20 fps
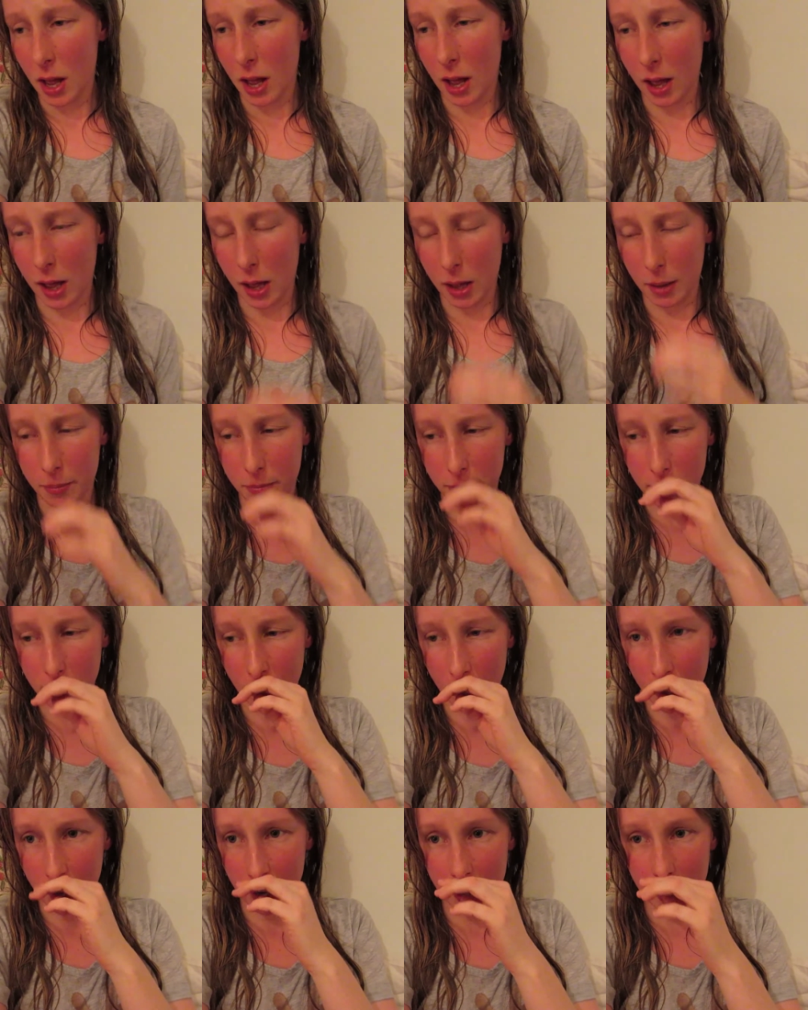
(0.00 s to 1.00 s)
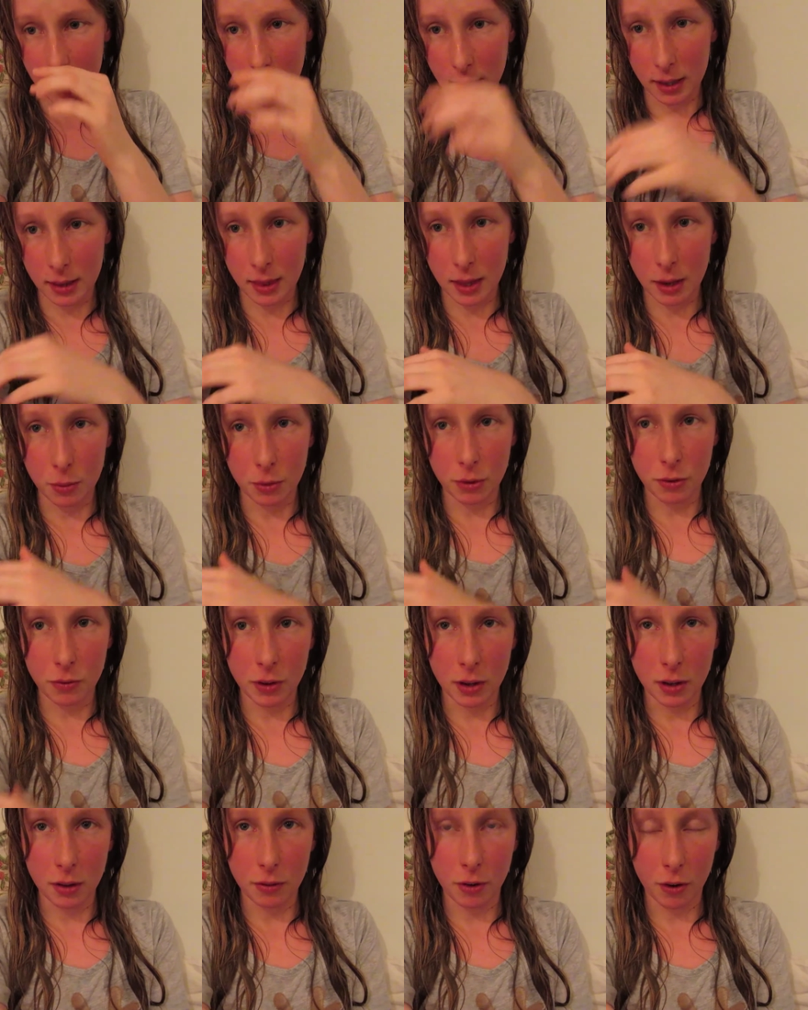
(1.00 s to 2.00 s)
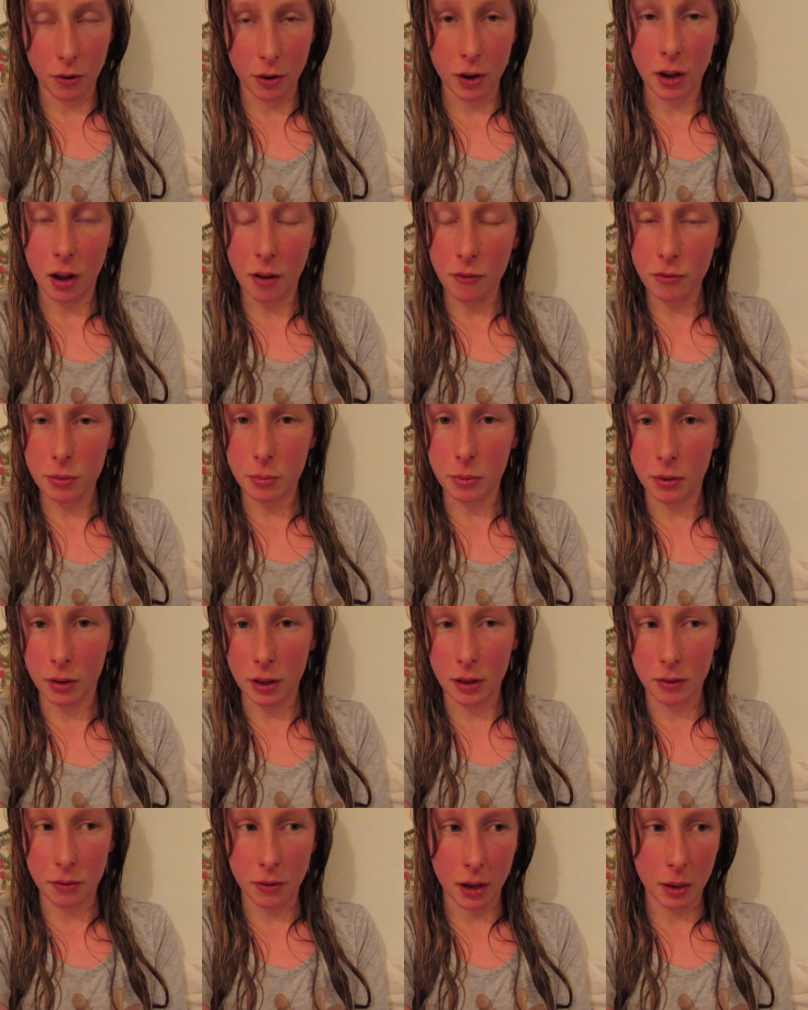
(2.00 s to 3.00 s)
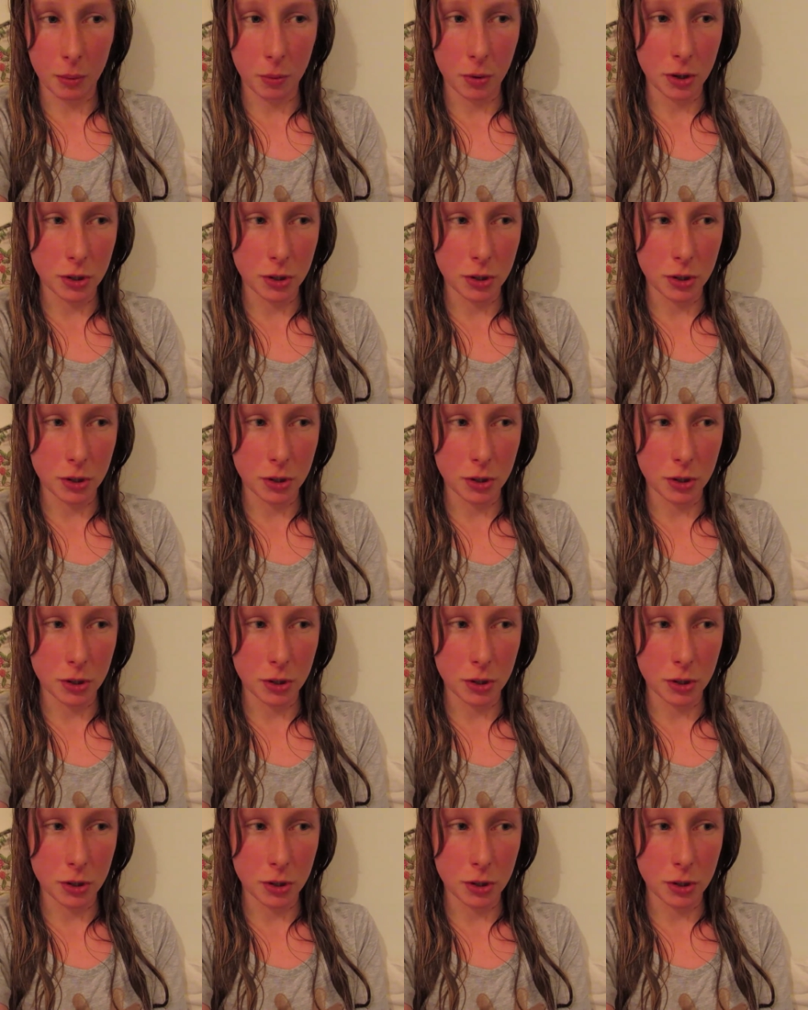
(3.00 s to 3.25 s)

Um, and I think they would feel very uncomfortable if I were